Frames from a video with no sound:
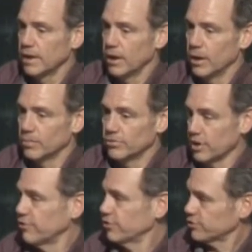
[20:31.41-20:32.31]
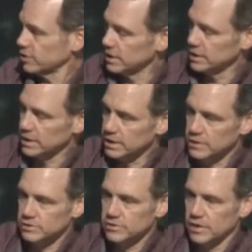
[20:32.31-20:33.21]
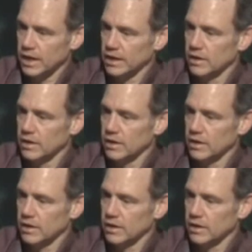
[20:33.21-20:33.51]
um, selfishly, is that